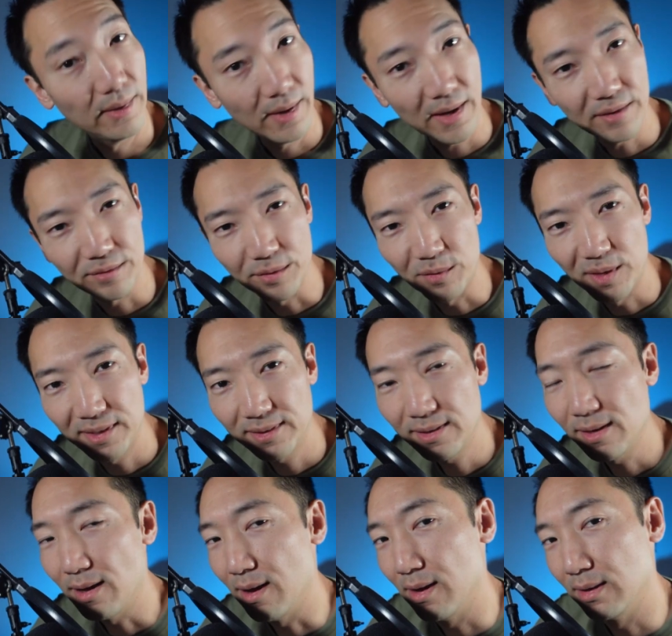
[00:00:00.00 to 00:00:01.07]
Hey everyone,
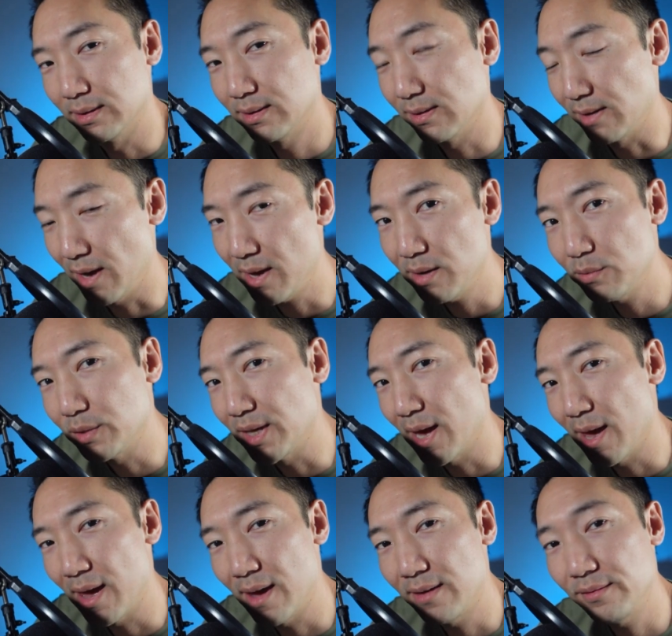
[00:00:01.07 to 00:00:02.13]
today we
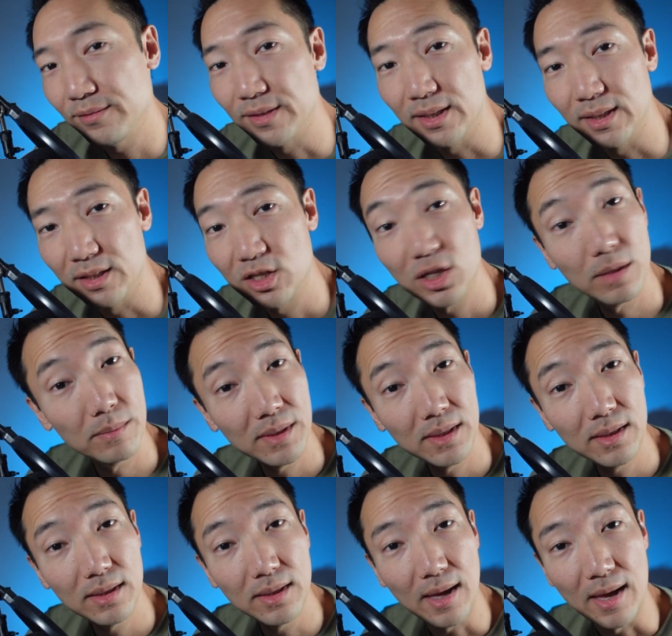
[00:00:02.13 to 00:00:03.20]
have the
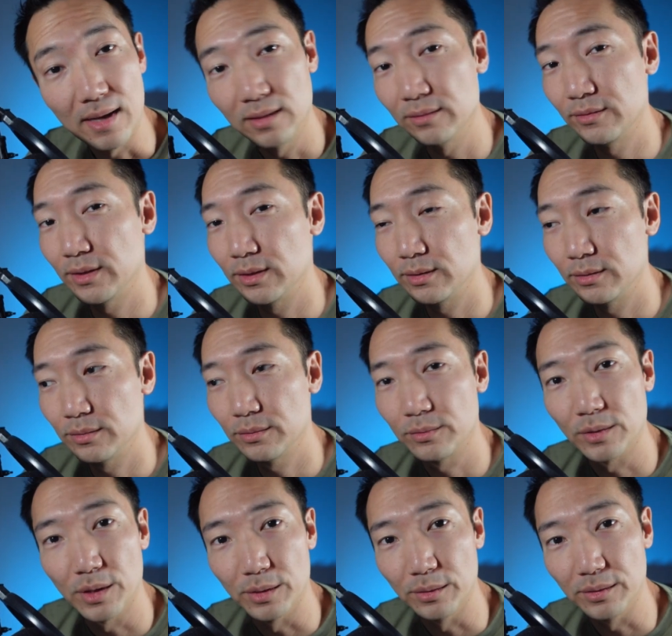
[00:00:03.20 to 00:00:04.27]
Chibi Elven
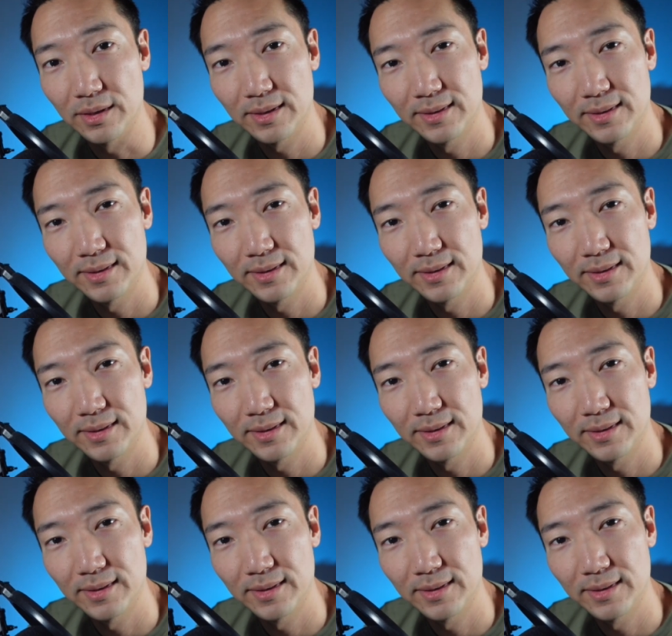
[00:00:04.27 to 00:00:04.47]
Rogue.